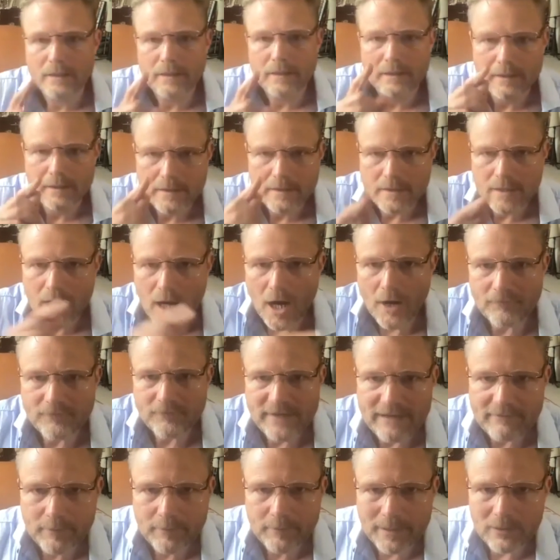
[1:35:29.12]
I've never
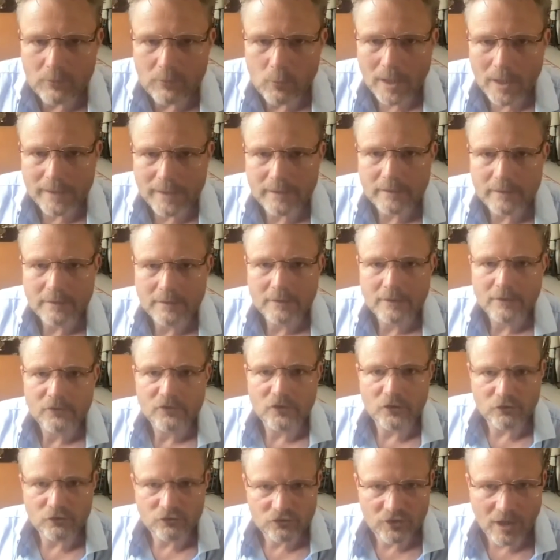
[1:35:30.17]
been one to
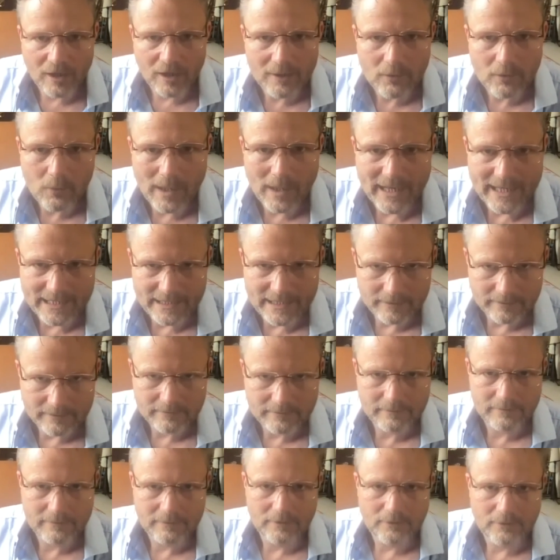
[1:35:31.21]
shy away
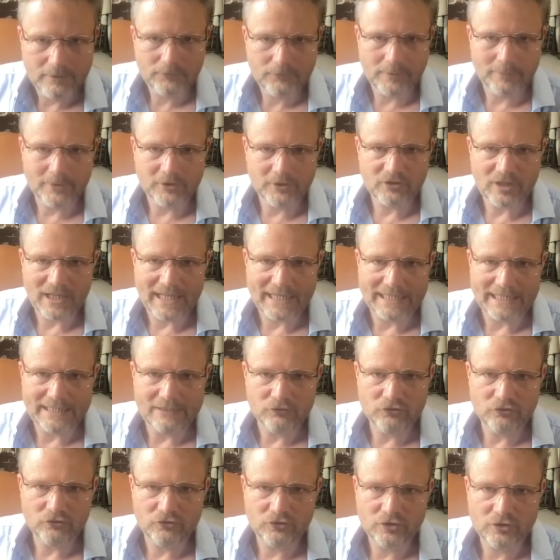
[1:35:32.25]
from a
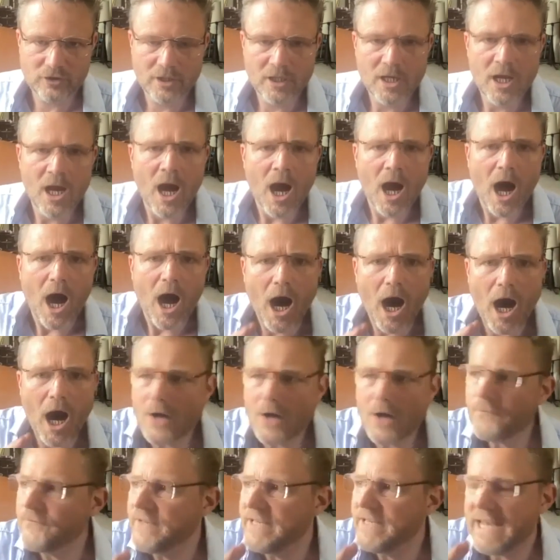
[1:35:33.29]
challenge.
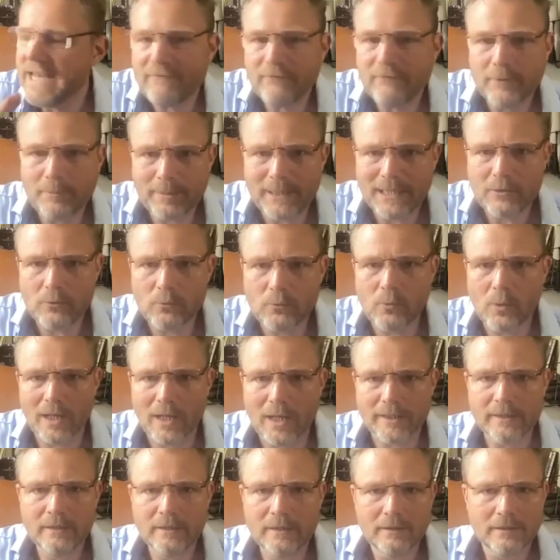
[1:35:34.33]
I've never been
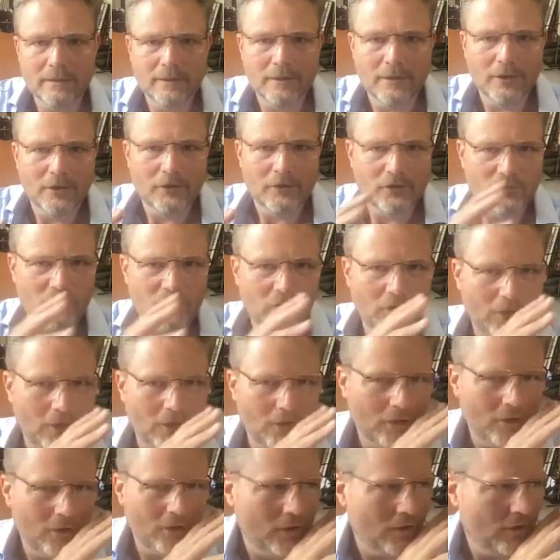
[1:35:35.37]
one
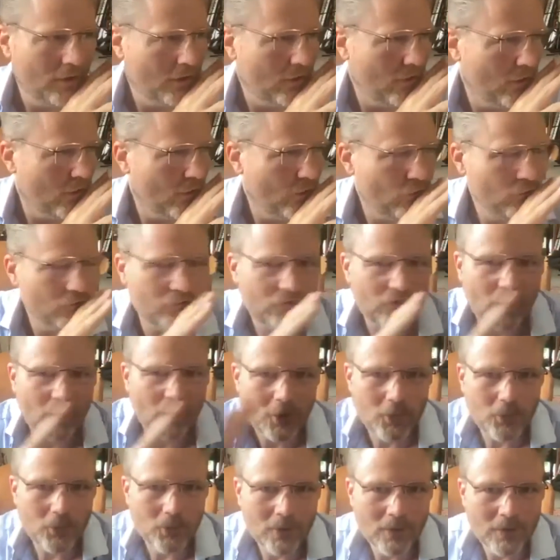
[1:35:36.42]
to
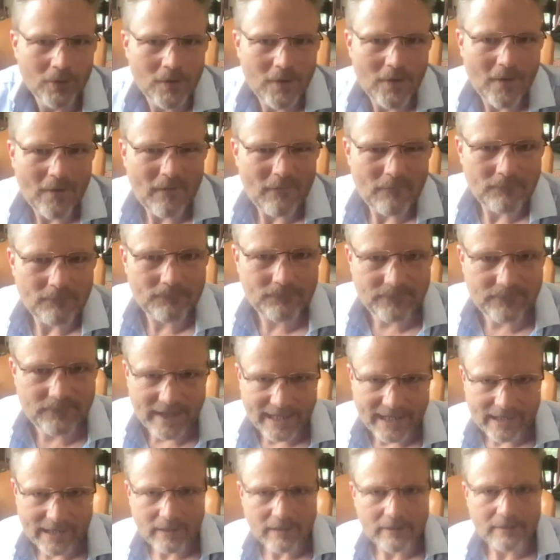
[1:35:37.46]
show
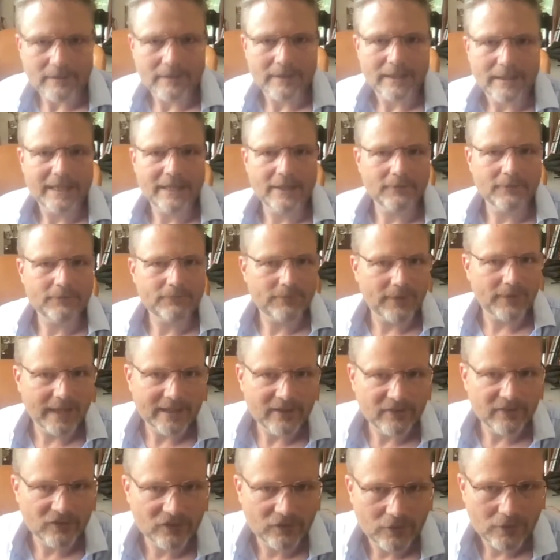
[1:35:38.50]
fear in the
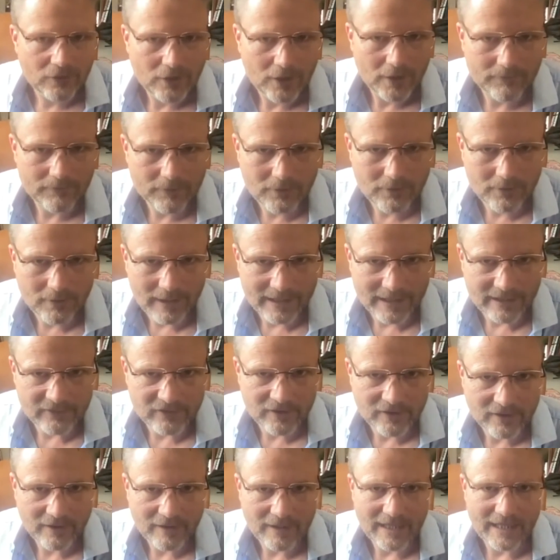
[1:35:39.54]
face of a great
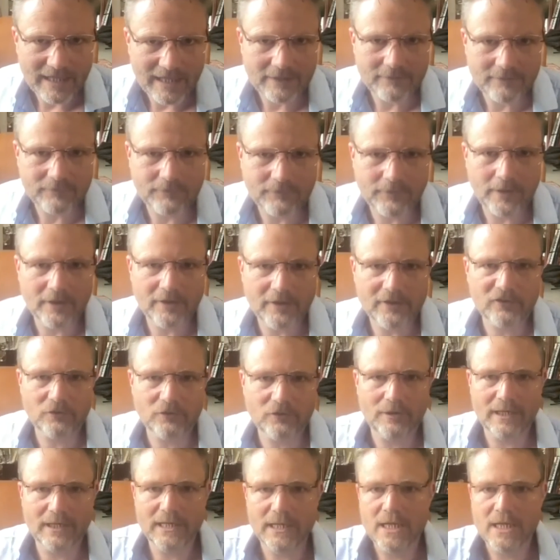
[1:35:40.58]
adversary.